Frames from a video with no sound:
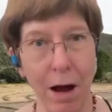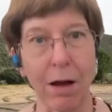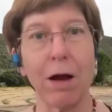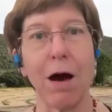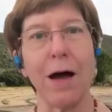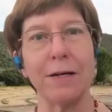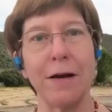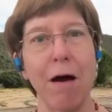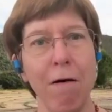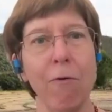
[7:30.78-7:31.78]
God,
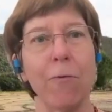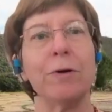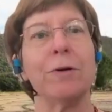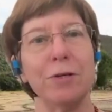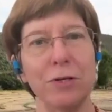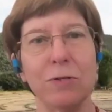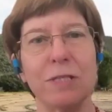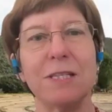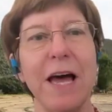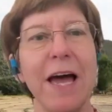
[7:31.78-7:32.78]
no. You
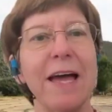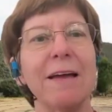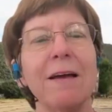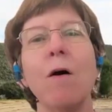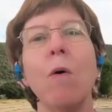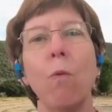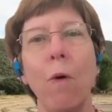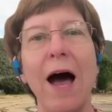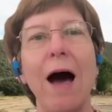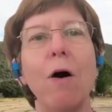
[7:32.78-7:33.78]
say,
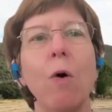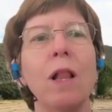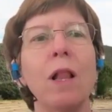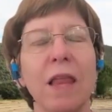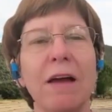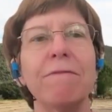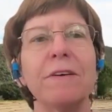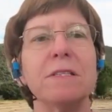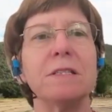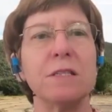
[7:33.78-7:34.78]
wow, life
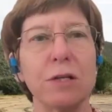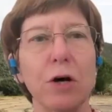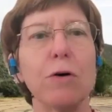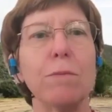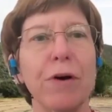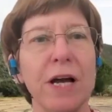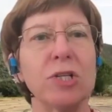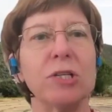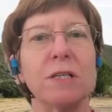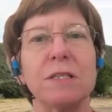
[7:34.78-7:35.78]
is so
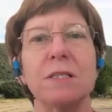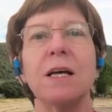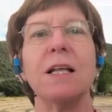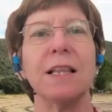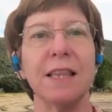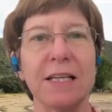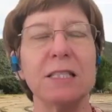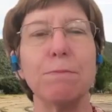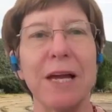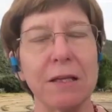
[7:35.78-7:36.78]
precious. Let's
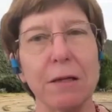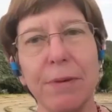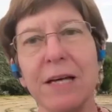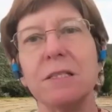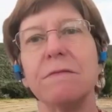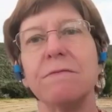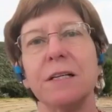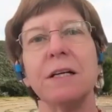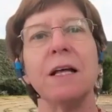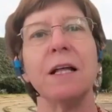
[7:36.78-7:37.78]
make the best of it.
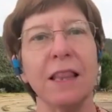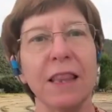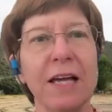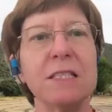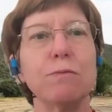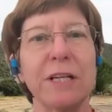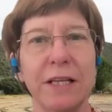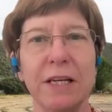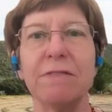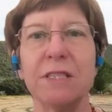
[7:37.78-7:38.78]
Let's
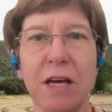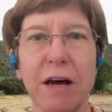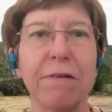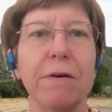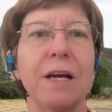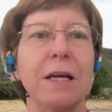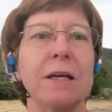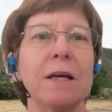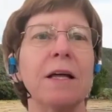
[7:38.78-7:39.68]
relieve suffering.